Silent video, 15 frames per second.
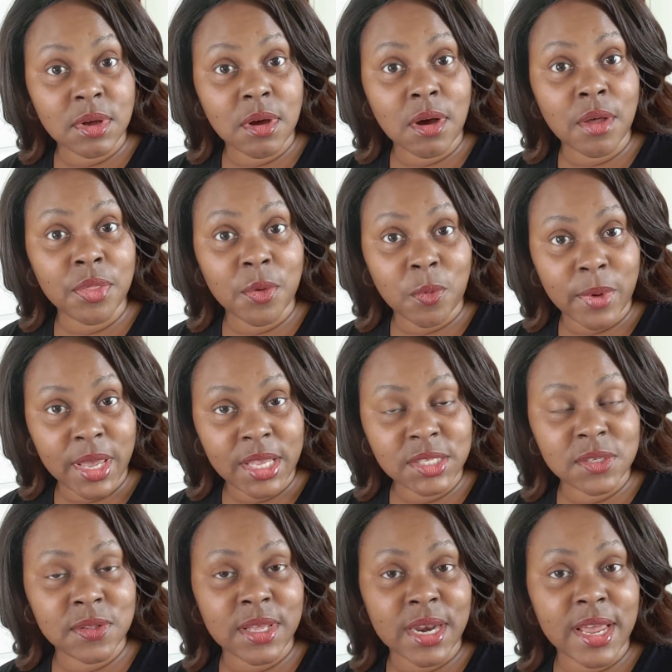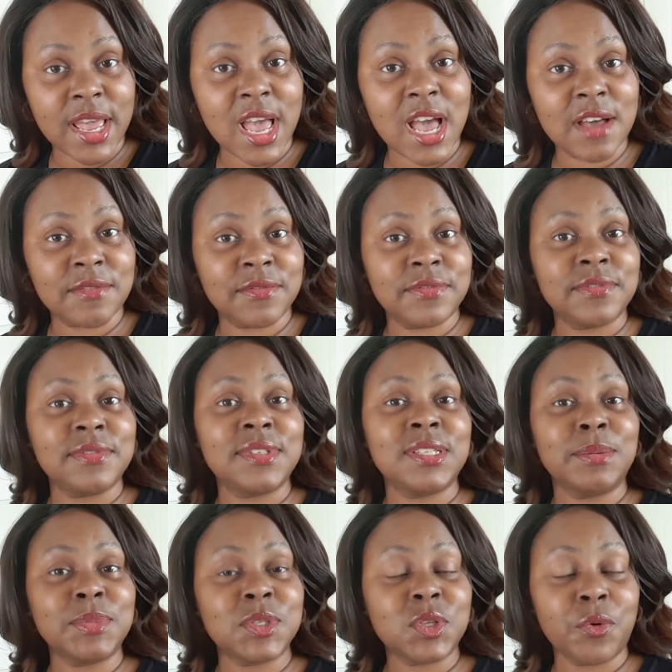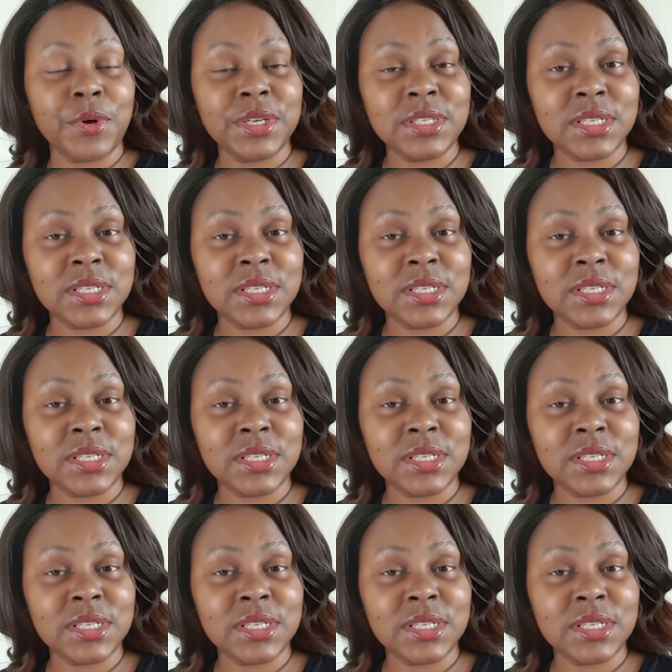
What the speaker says: on the way so that I have some stories